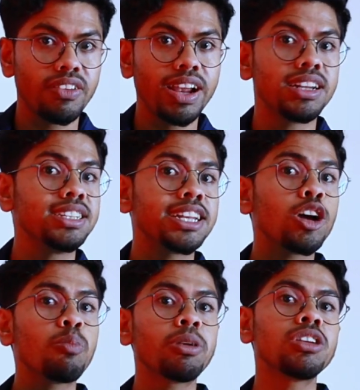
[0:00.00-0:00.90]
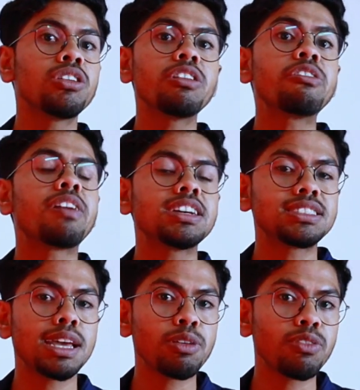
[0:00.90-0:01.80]
Right, design company or your
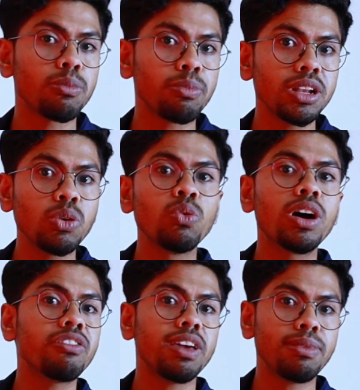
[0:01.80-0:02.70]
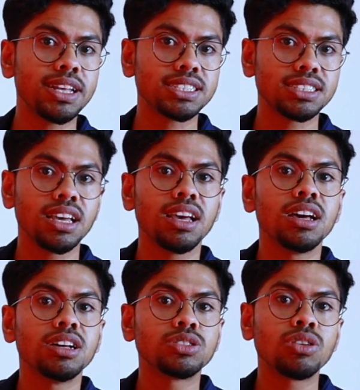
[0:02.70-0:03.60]
first type of company who are Fab-less.
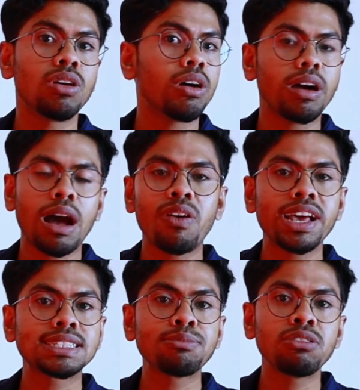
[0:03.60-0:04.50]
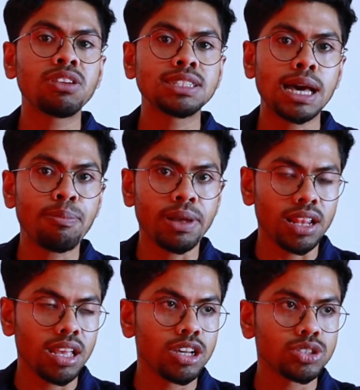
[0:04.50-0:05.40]
So our example was
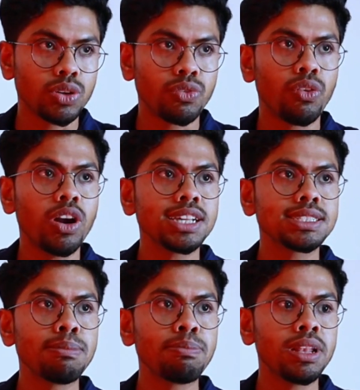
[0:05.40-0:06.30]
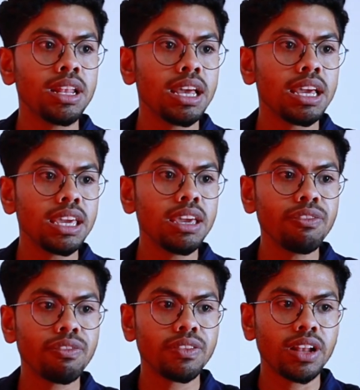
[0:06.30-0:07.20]
Apple. So for example,
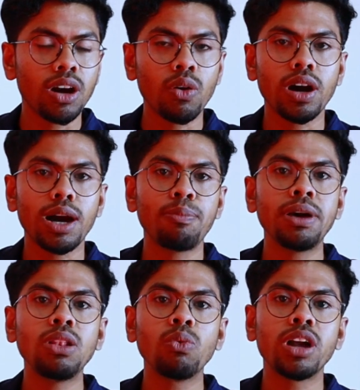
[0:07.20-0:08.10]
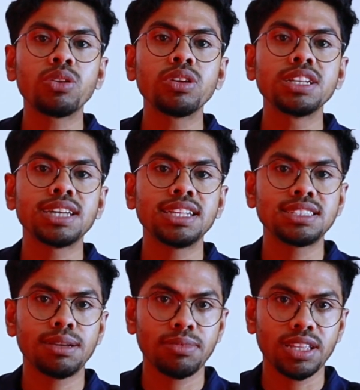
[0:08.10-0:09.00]
if now Apple want to design
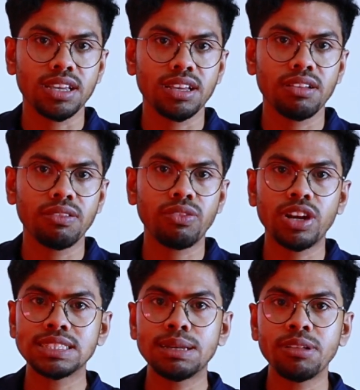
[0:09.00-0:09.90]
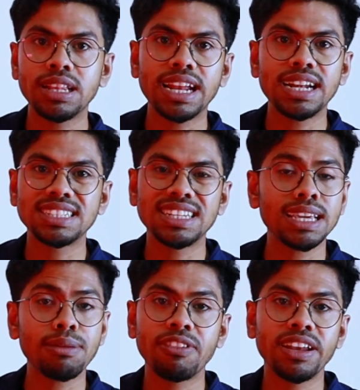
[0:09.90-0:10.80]
something, for example, they are
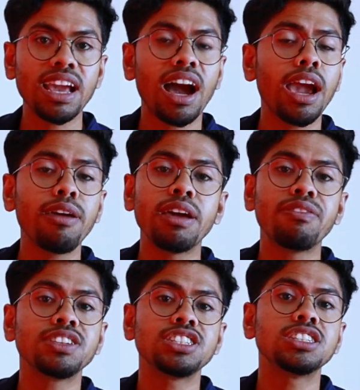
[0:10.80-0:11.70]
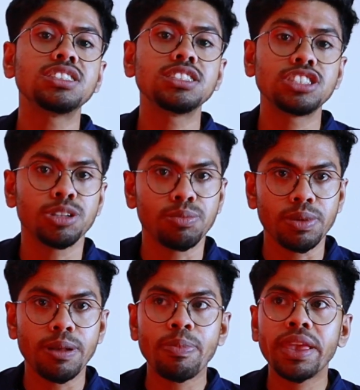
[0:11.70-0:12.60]
designing a very high efficiency chip
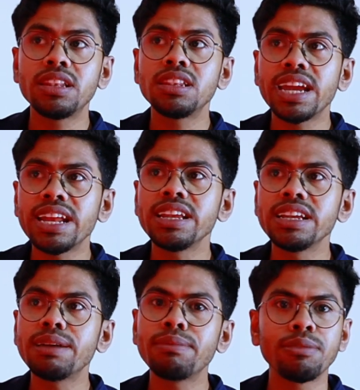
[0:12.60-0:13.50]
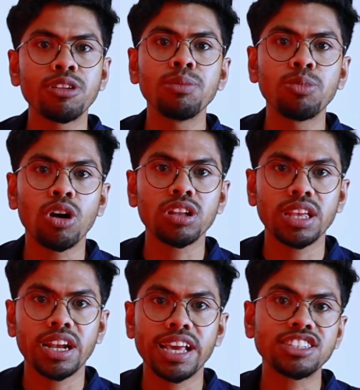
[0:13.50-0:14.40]
and they need a memory block
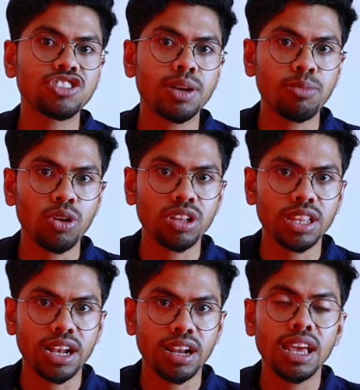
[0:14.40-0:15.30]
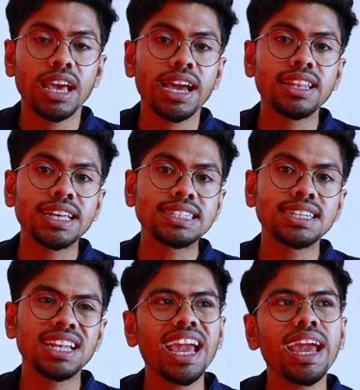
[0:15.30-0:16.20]
there, SRAM block there. And they
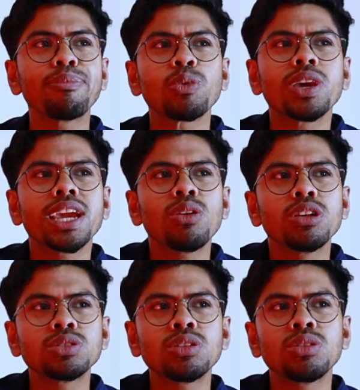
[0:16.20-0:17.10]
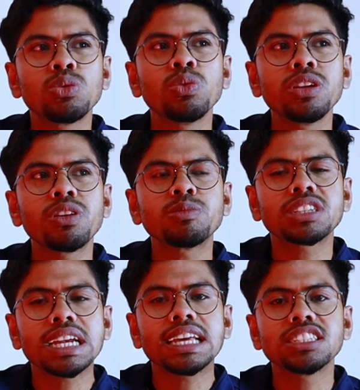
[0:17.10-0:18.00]
said, hey, we can also do it from
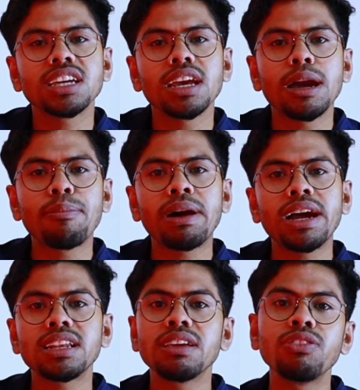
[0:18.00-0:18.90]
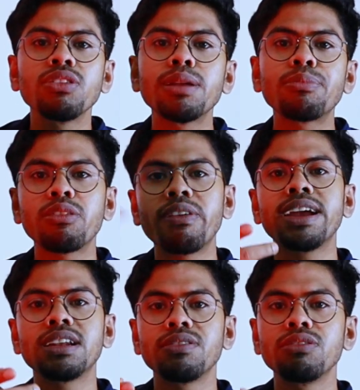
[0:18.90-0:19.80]
scratch. But if you can
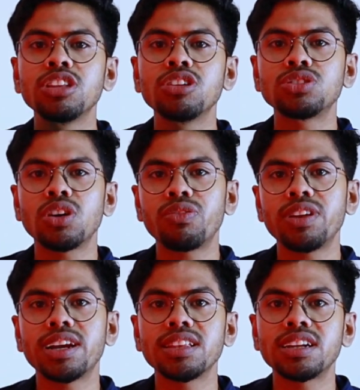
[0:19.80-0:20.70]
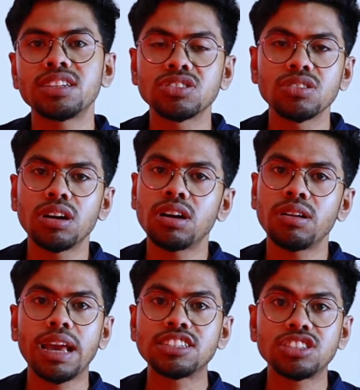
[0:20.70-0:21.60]
provide with your software that
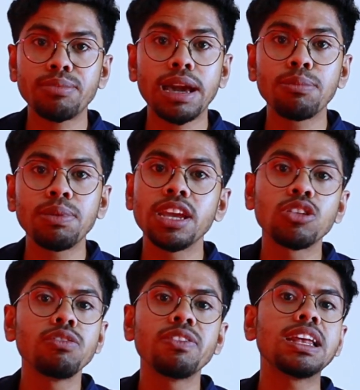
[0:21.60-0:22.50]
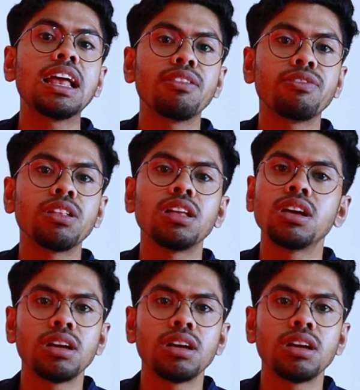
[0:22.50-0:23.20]
SRAM IP, it will be very helpful.